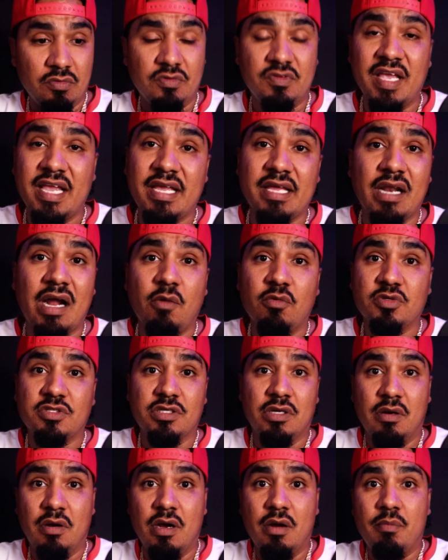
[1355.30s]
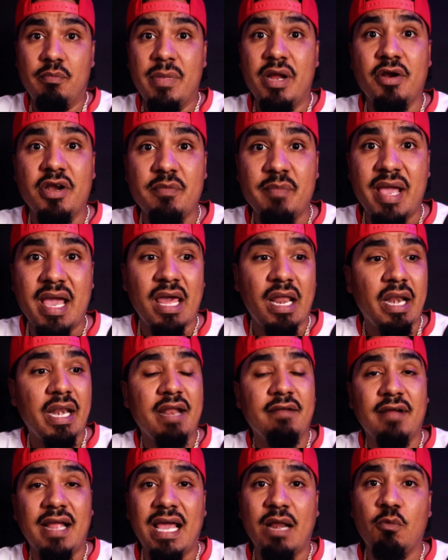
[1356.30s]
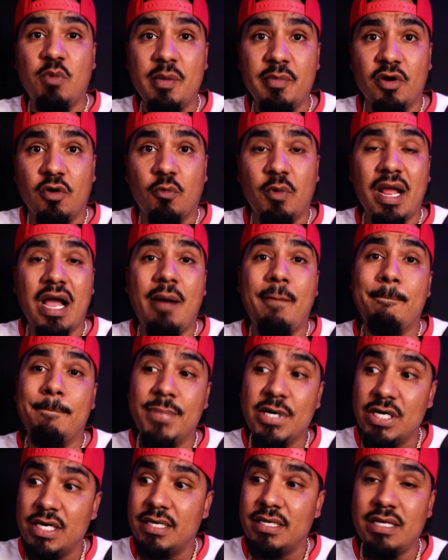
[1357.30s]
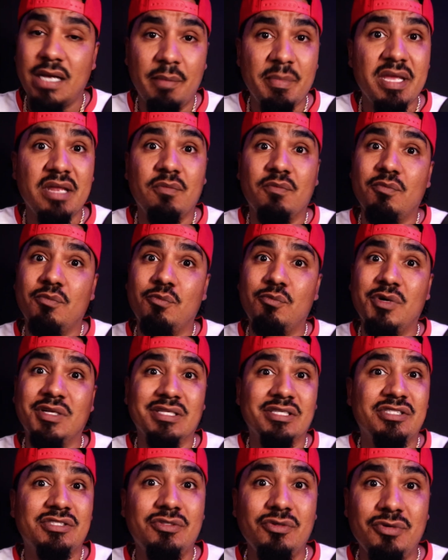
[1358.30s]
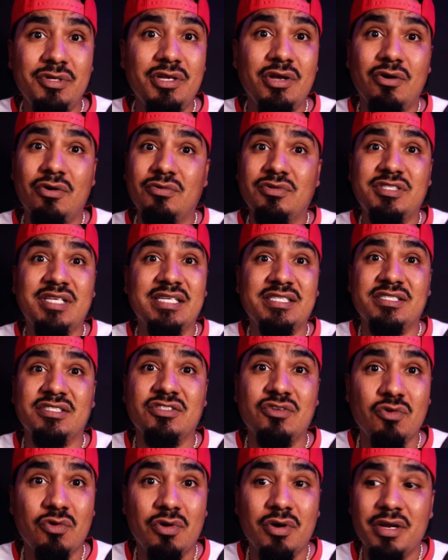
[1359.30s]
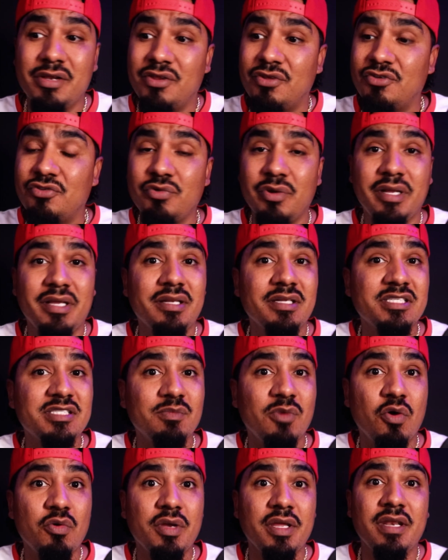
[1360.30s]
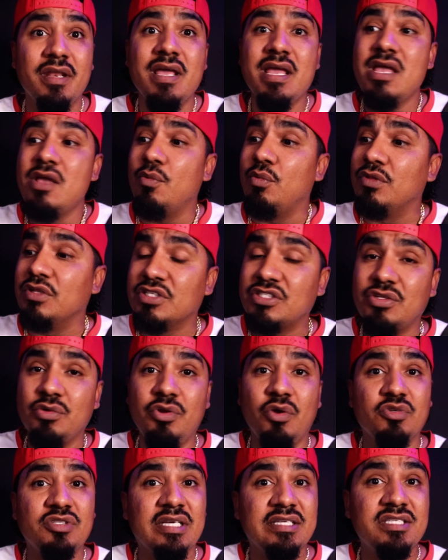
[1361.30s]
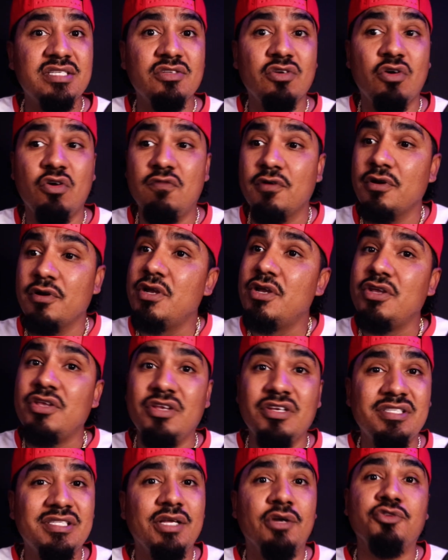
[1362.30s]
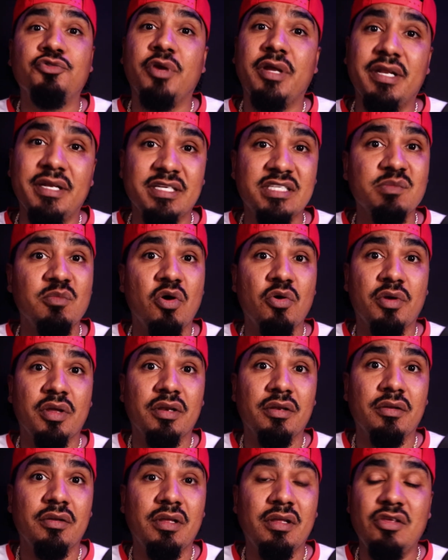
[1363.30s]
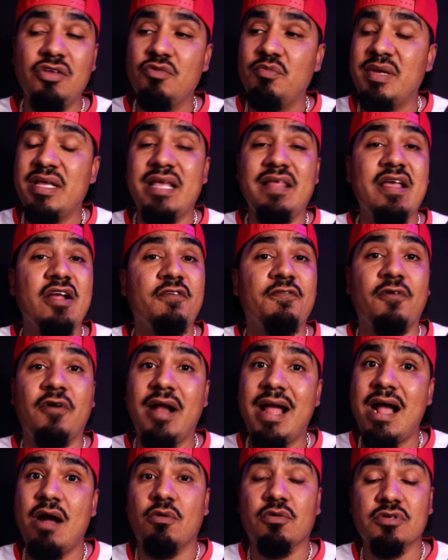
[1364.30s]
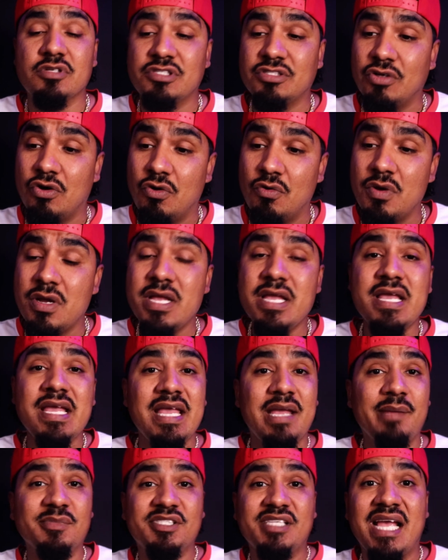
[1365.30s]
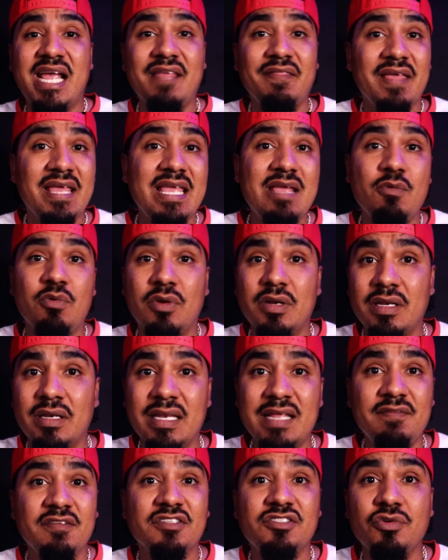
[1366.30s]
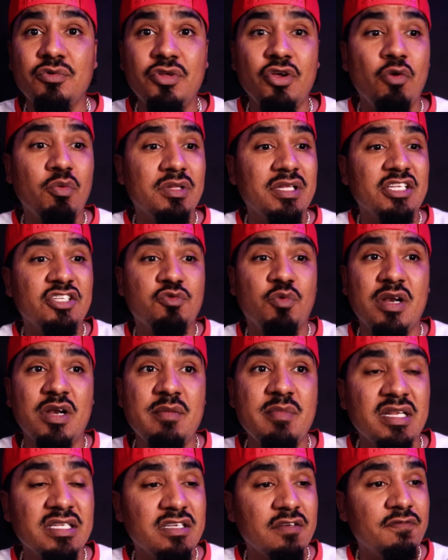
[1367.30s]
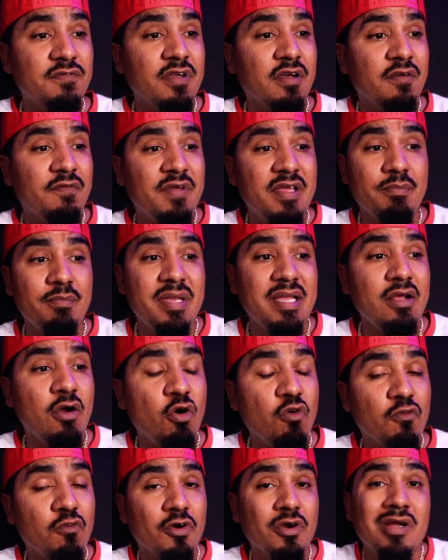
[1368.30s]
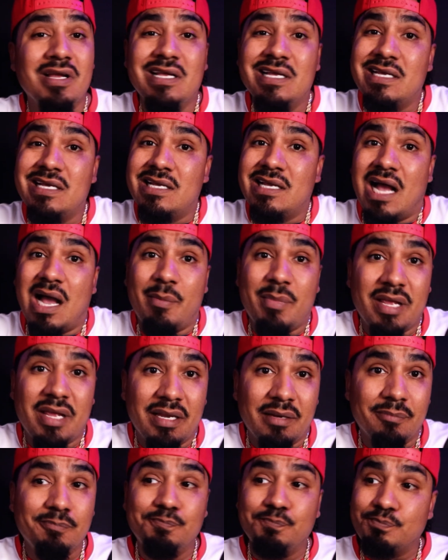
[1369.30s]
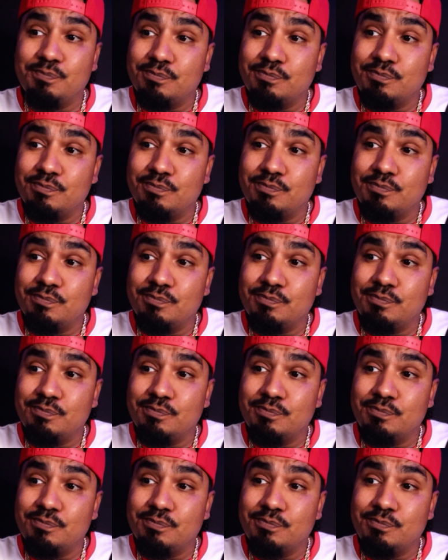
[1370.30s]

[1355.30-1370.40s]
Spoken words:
take it, I was a married man. I never had women around. But, I mean, when the studio session's going, you're drinking and smoking. When the studio session's over, you're still drinking and smoking. You be there for hours. So him saying that he would leave the studio within 20 minutes of it being over, I mean,